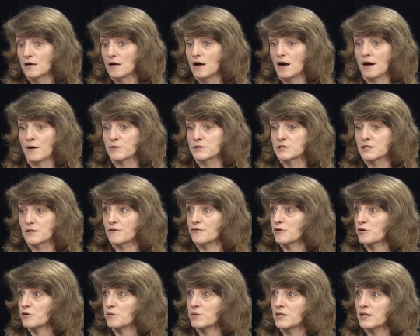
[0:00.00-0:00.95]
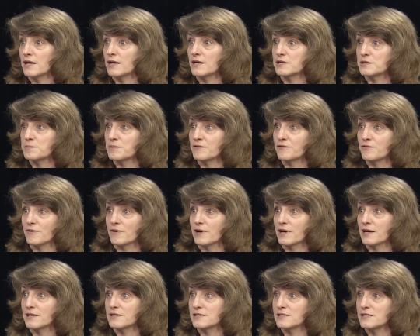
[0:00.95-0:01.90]
I was there for three days before
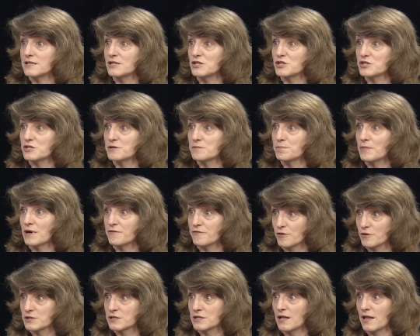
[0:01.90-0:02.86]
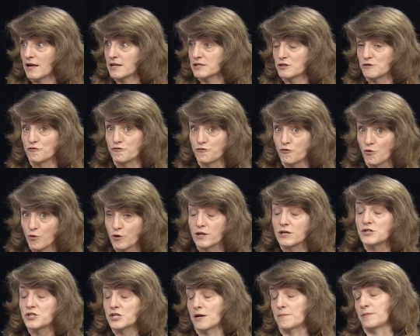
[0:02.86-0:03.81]
I had to teach my first class hmm. to
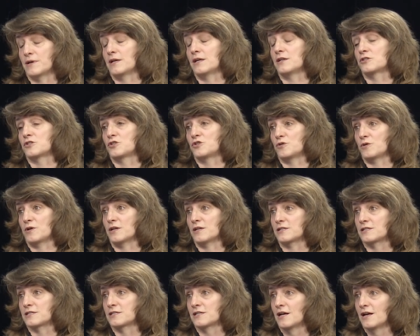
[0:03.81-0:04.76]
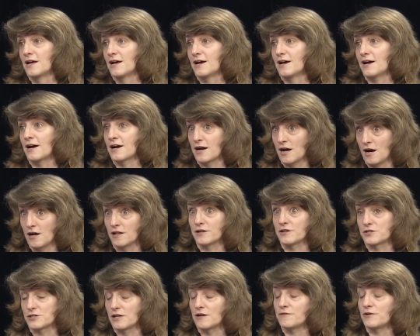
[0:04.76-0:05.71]
40 Japanese students, a
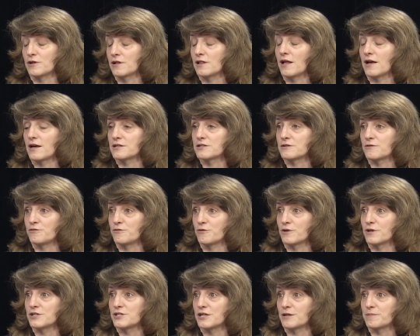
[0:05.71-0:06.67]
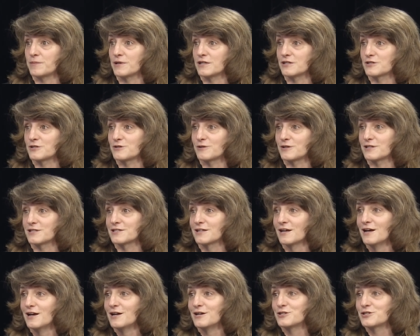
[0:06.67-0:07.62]
college level class to 40 Japanese students.
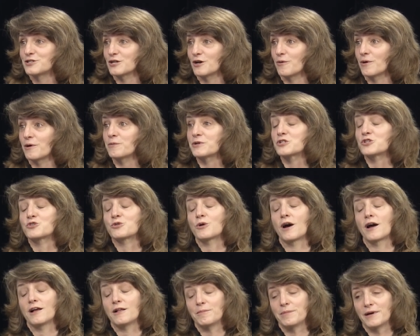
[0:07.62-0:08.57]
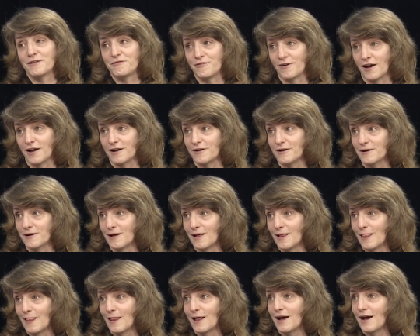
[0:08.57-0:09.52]
Wow. So it was trial by fire.
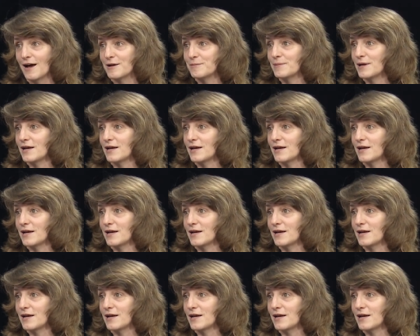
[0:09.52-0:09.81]
I yeah.